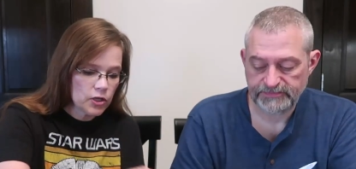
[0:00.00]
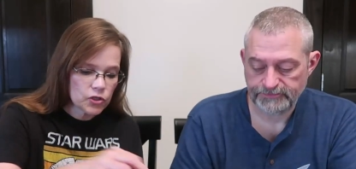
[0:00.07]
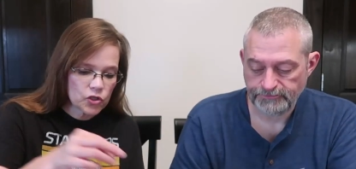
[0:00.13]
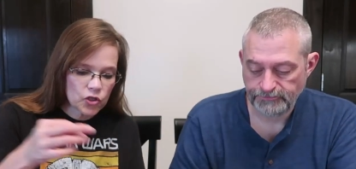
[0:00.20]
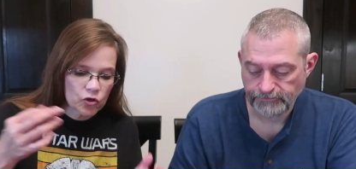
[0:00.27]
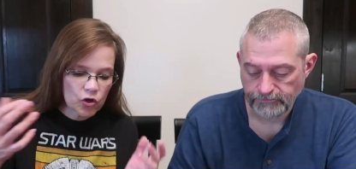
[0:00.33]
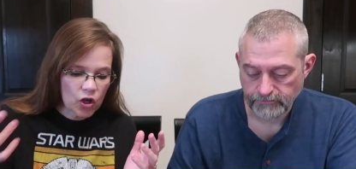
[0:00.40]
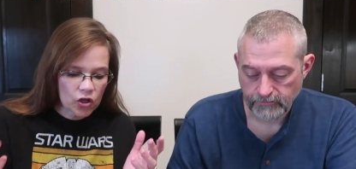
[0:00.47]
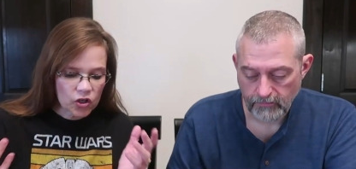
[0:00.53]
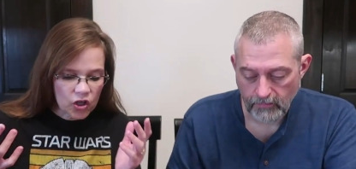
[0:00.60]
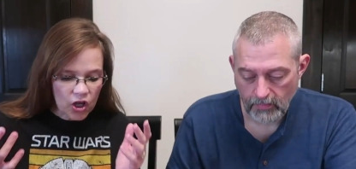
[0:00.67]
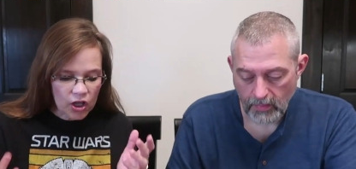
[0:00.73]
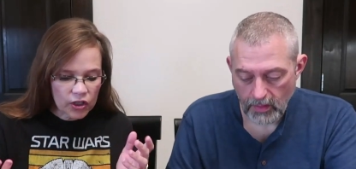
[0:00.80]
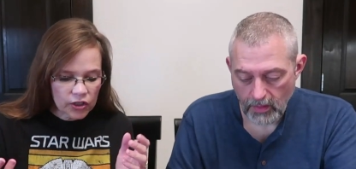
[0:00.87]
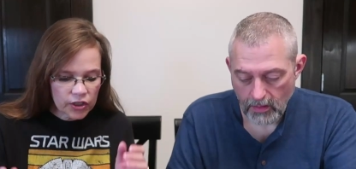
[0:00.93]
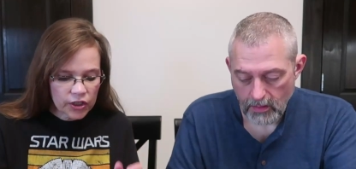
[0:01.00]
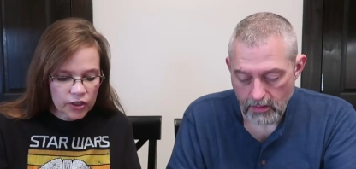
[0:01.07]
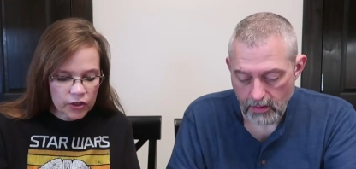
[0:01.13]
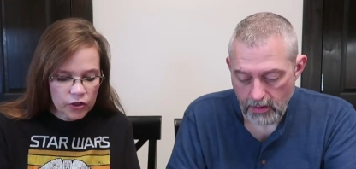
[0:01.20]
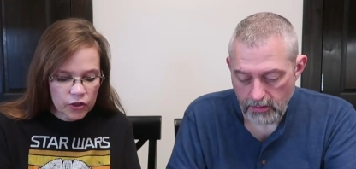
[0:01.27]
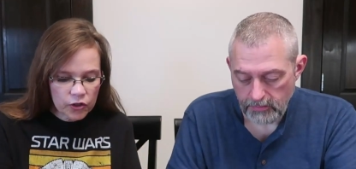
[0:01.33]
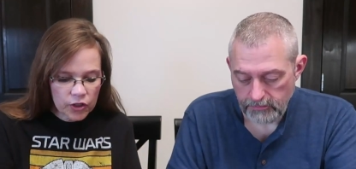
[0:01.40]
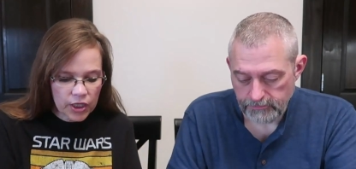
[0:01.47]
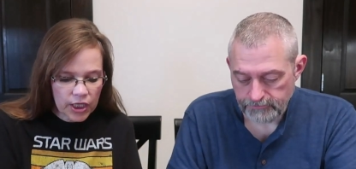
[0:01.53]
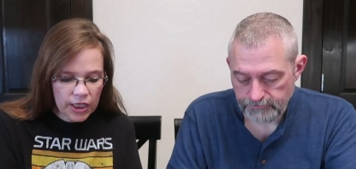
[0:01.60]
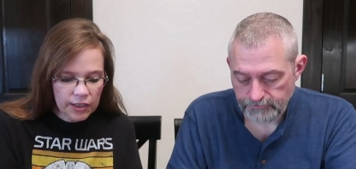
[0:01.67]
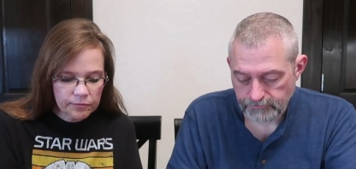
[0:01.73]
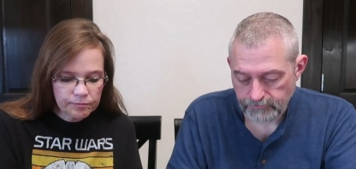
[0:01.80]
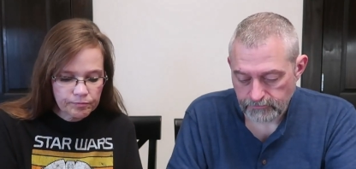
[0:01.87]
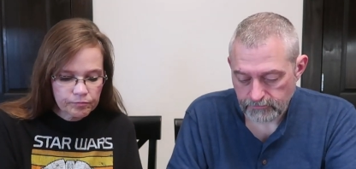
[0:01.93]
Speaker 1: So they're not calling it a
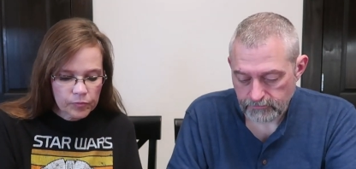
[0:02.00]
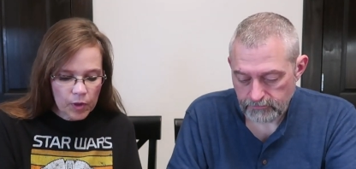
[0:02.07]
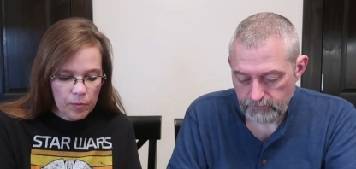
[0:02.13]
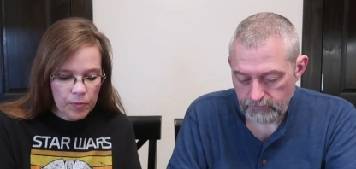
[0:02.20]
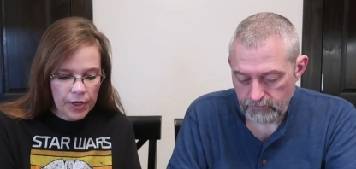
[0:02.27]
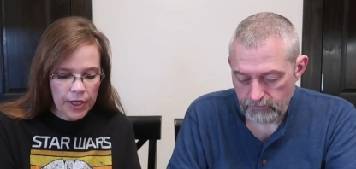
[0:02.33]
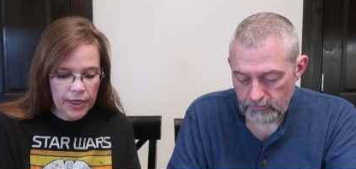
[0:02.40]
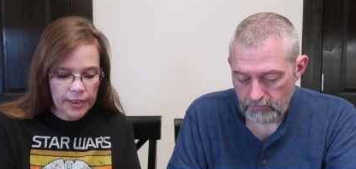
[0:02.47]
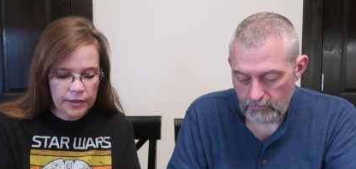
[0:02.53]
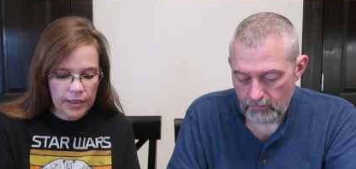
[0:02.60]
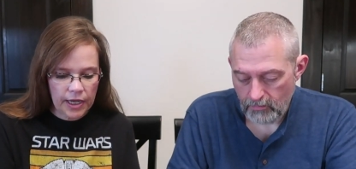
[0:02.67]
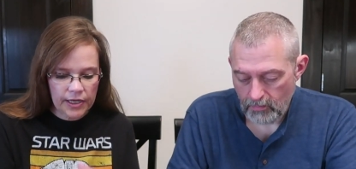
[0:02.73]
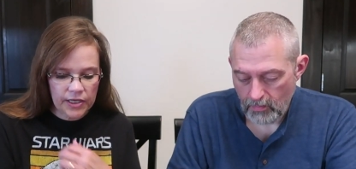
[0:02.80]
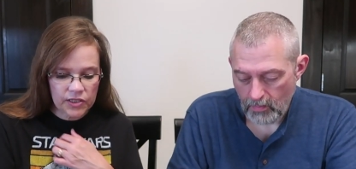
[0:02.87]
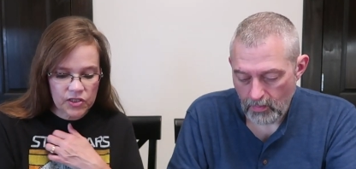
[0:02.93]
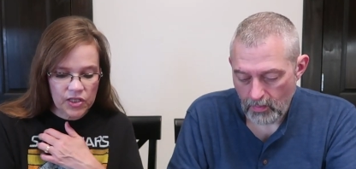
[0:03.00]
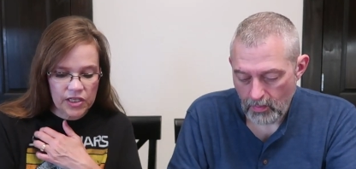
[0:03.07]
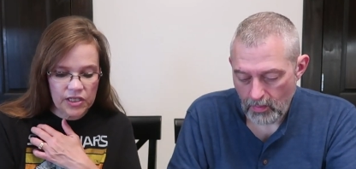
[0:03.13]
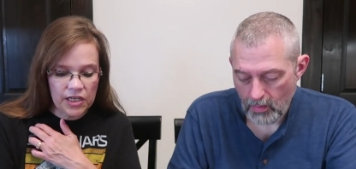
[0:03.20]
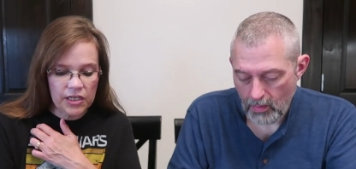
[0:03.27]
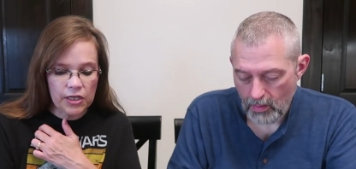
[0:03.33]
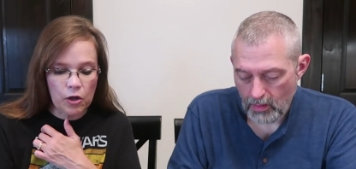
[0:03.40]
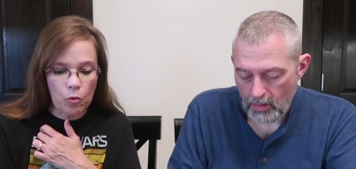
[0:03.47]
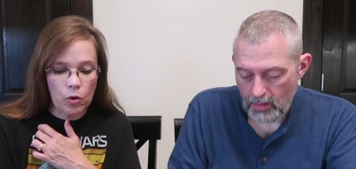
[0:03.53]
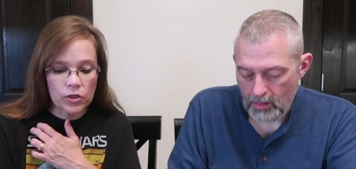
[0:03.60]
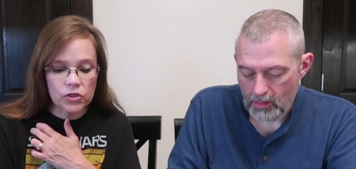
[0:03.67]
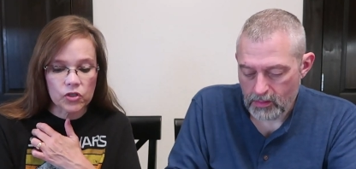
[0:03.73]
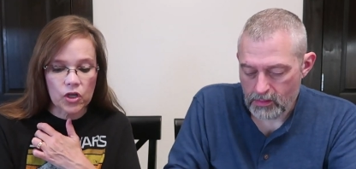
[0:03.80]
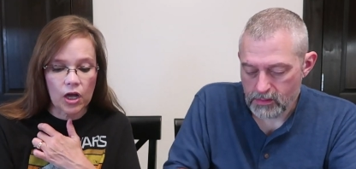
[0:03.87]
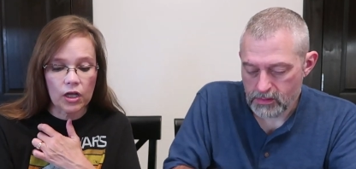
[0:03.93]
cookie, but I guess they didn't know
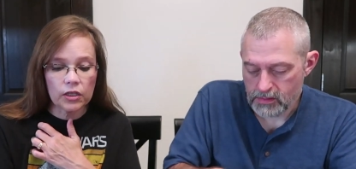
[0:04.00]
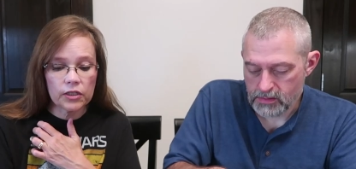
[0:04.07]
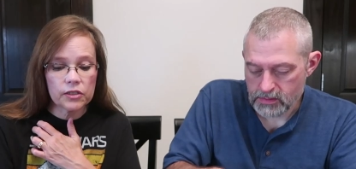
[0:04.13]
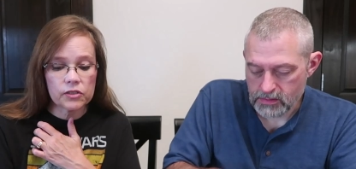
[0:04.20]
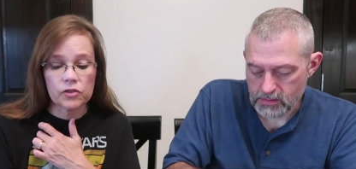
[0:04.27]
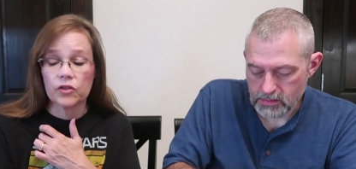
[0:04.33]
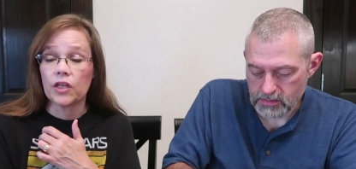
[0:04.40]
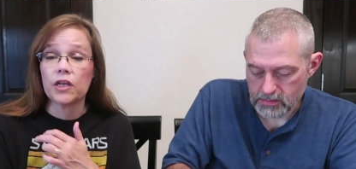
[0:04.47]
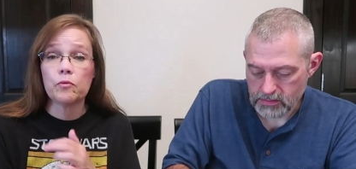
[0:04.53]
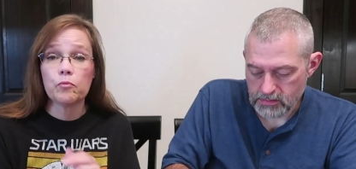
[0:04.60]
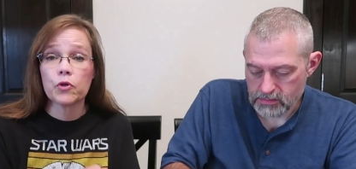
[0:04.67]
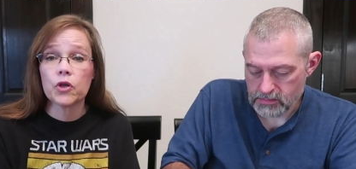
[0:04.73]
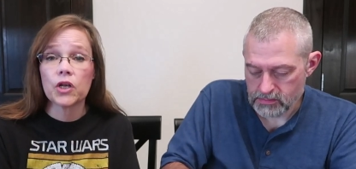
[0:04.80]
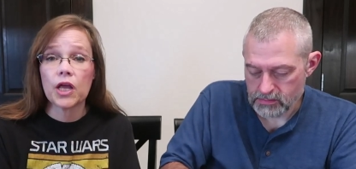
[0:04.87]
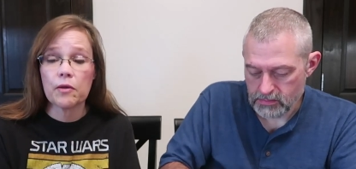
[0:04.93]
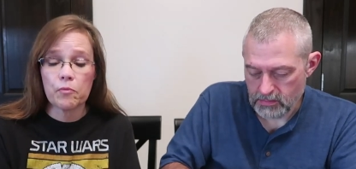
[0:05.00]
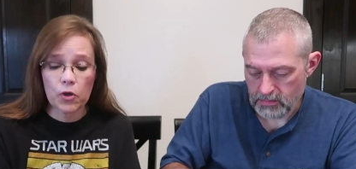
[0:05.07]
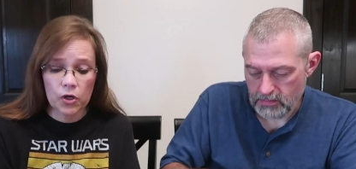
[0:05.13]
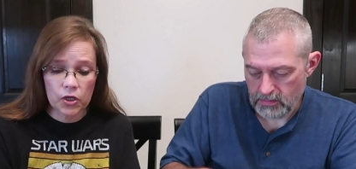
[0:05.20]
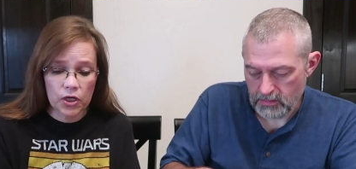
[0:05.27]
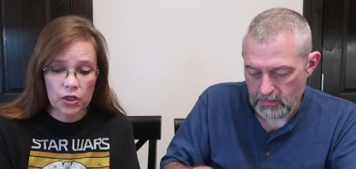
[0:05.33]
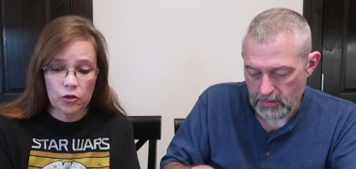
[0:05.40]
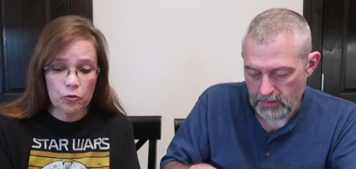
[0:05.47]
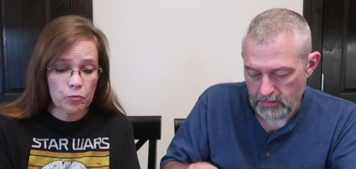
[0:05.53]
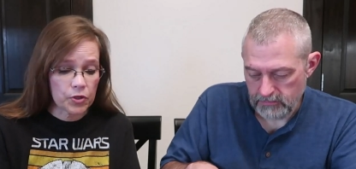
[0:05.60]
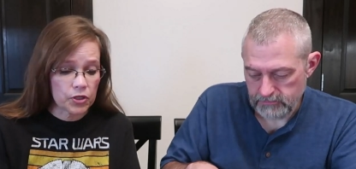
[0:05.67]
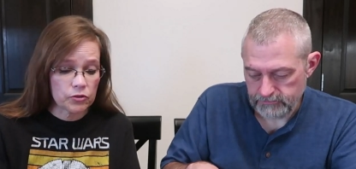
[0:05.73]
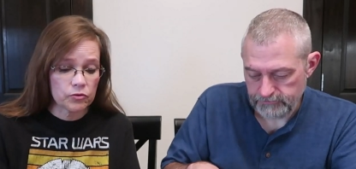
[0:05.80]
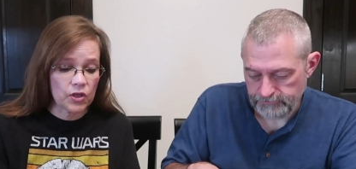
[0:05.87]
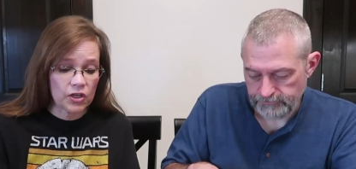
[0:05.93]
what to call it, so they didn't put a name on it either,
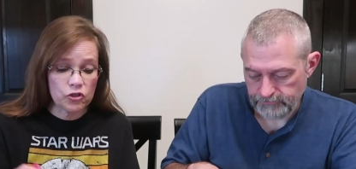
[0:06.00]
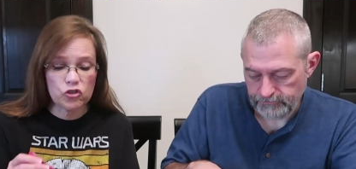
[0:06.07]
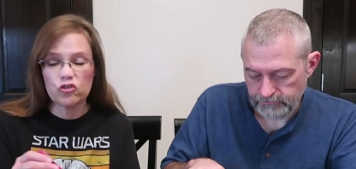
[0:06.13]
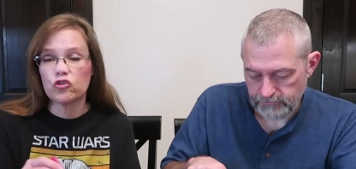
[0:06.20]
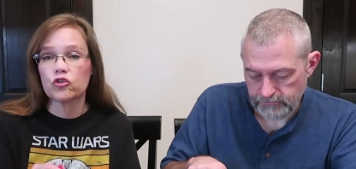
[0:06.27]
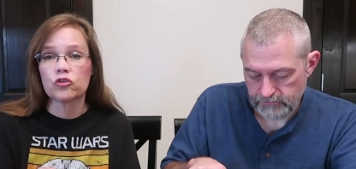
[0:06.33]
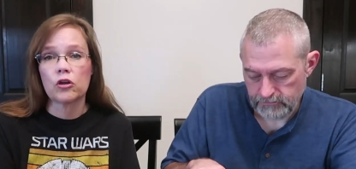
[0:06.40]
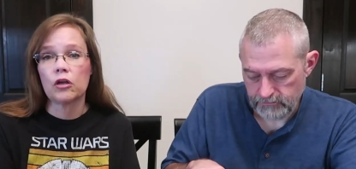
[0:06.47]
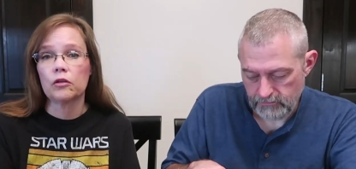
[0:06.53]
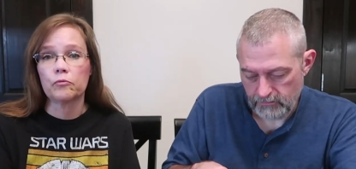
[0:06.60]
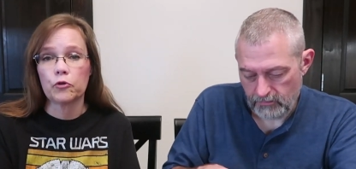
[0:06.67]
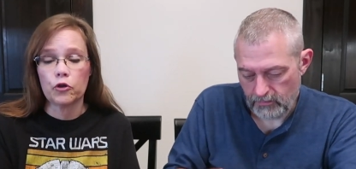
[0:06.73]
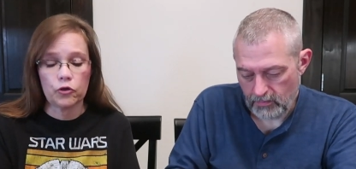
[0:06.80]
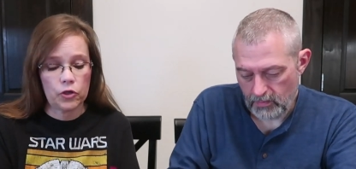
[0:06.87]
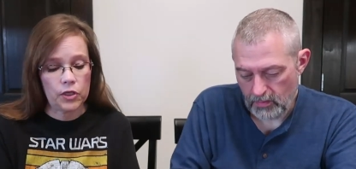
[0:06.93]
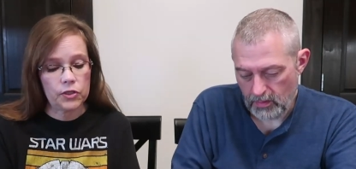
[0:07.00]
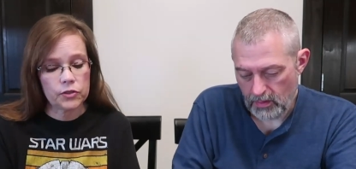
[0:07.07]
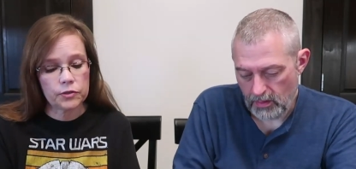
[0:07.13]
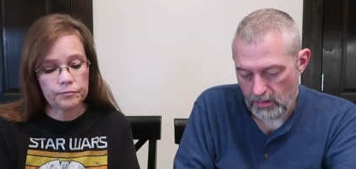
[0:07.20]
but they should just call them cookies.